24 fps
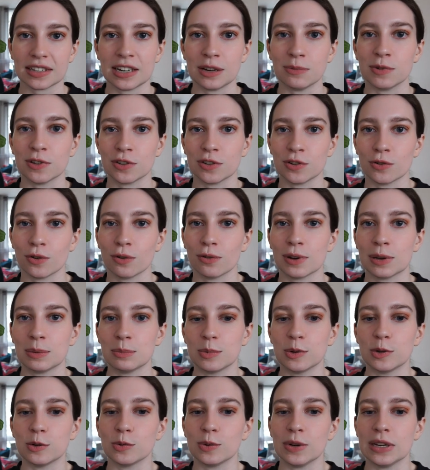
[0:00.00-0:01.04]
was growing
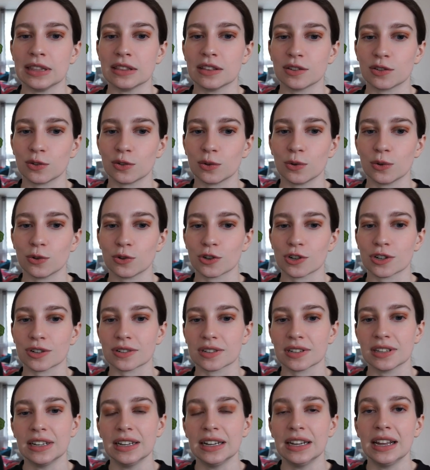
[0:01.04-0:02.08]
between the
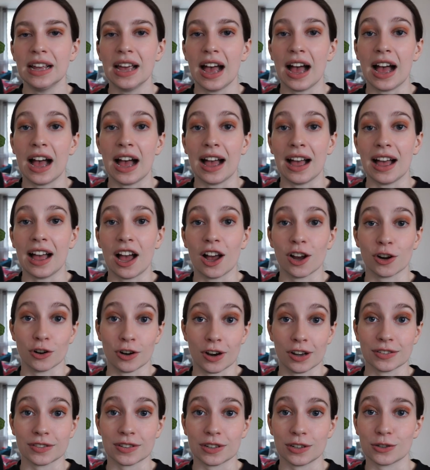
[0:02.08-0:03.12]
soldiers uh,
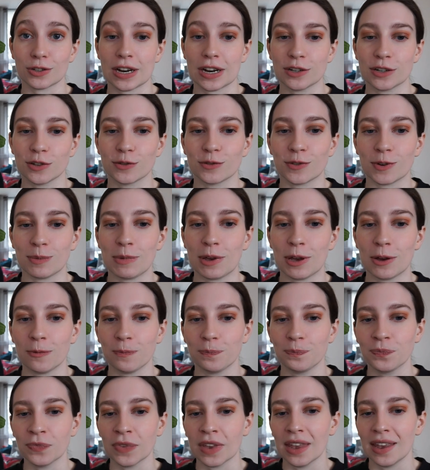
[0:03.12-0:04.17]
across the trench from you.
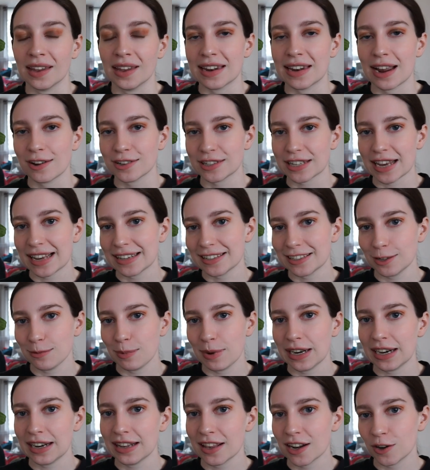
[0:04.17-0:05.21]
Now it's
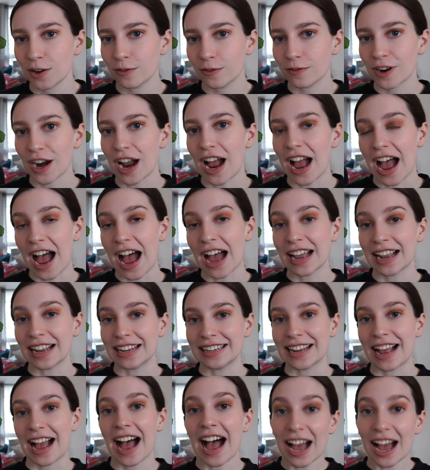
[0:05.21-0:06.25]
estimated that over
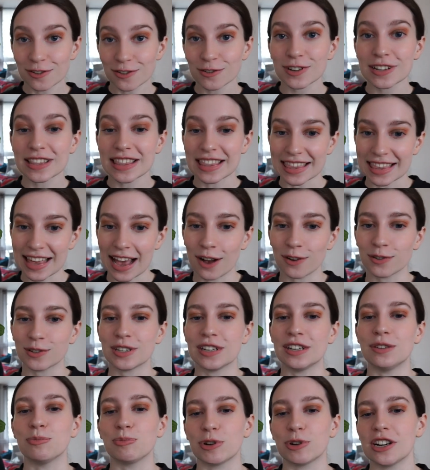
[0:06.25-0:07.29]

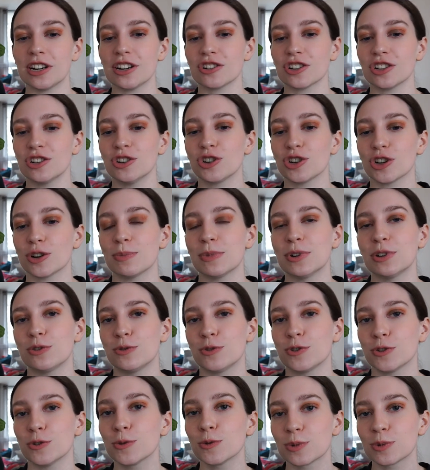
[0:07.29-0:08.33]
100,000 British and German
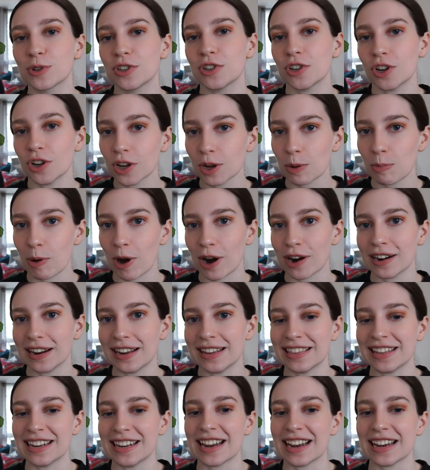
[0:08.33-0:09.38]
troops took part in
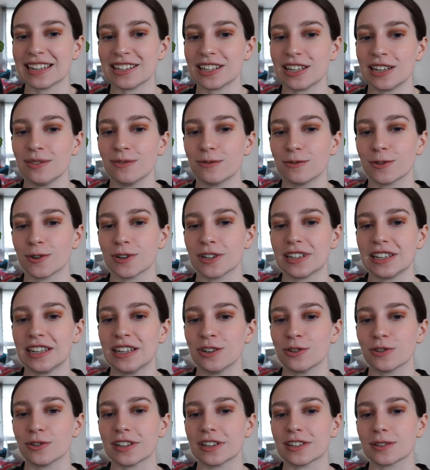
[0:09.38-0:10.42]
the 1914
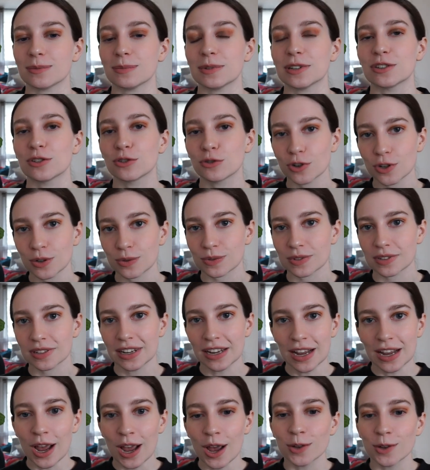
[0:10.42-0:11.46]
Christmas truce.
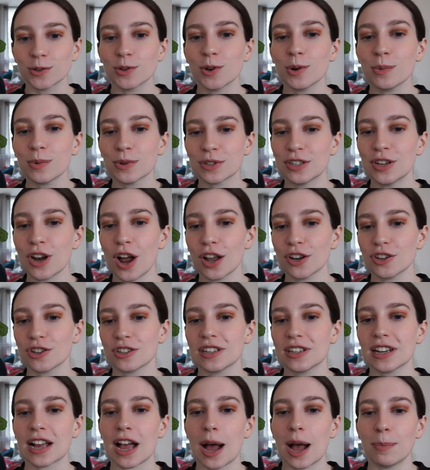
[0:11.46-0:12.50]
So it was not just
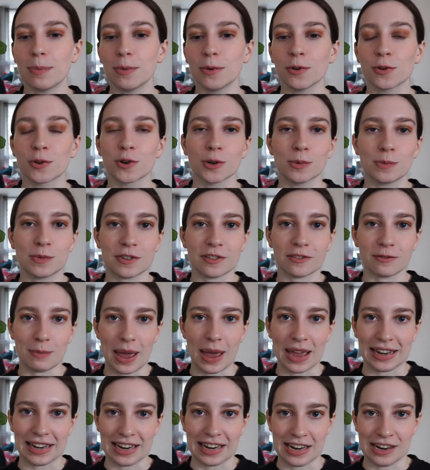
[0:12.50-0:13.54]
a couple groups of
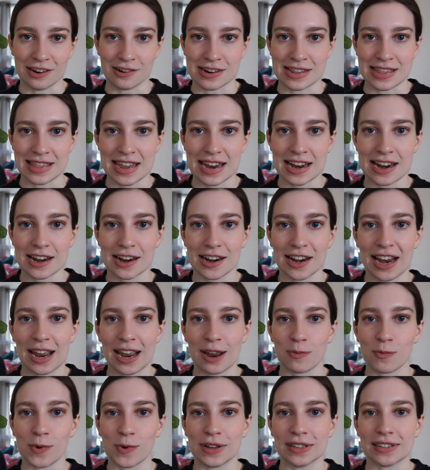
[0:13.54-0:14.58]
men here and there,
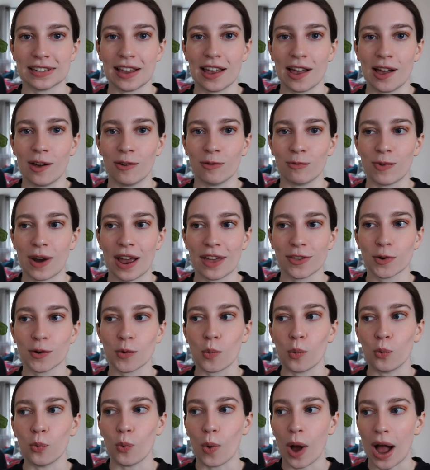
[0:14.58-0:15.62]
it was a rather
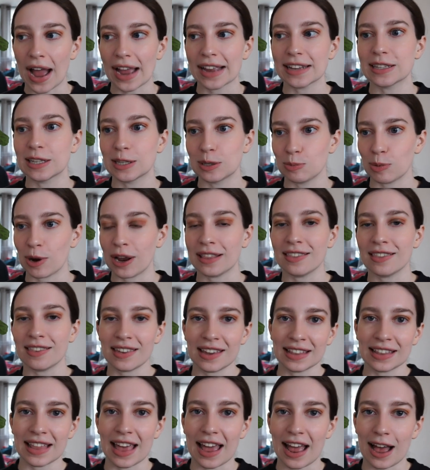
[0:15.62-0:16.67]
widespread
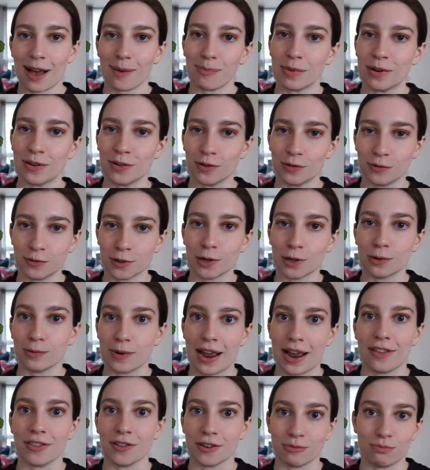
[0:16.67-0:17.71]
thing that happened over a
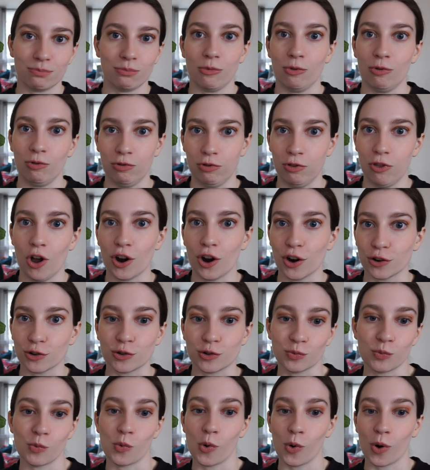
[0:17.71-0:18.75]
rather large
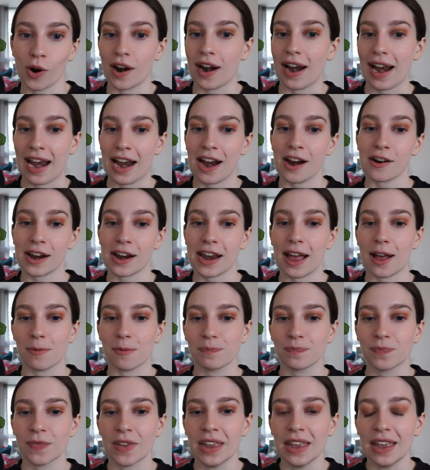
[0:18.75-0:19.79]
war
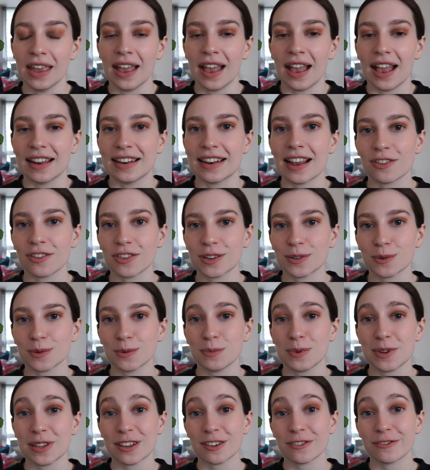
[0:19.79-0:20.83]
area. Now this would
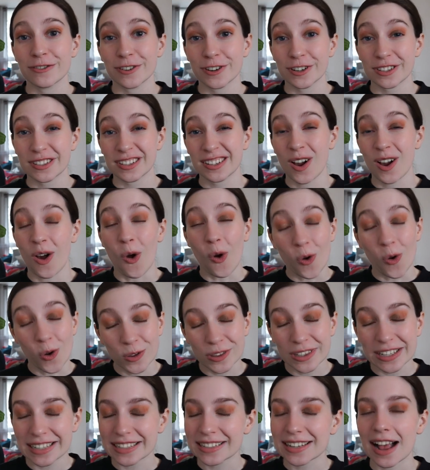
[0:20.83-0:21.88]
be the first and
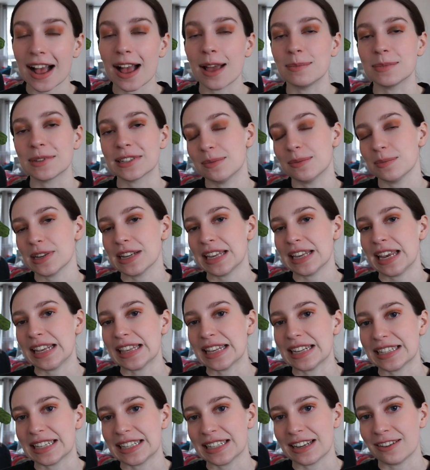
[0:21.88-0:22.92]
only time something like
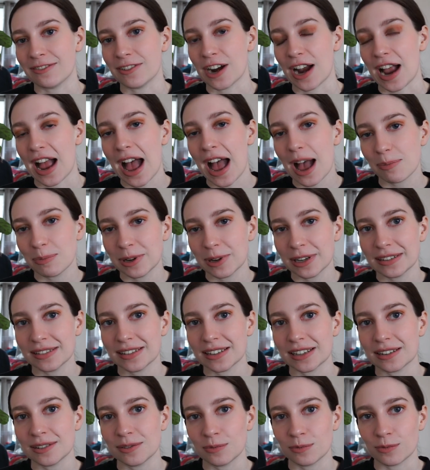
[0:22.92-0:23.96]
this has ever happened
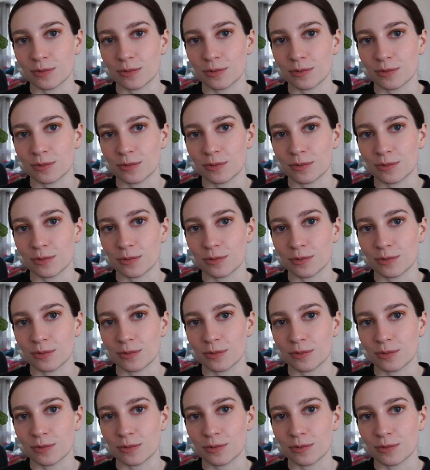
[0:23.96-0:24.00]
in